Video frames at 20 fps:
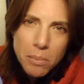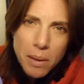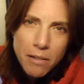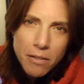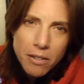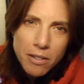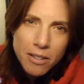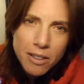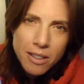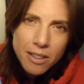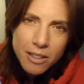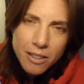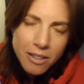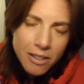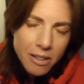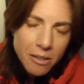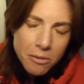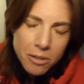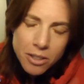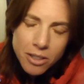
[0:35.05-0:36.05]
Beverly
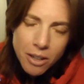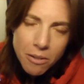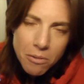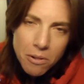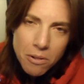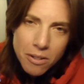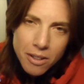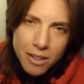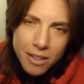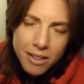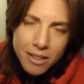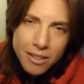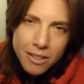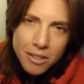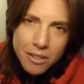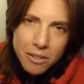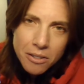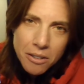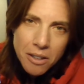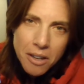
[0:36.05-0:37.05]
Cleary, which I won't get
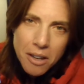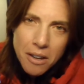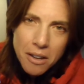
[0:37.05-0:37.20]
into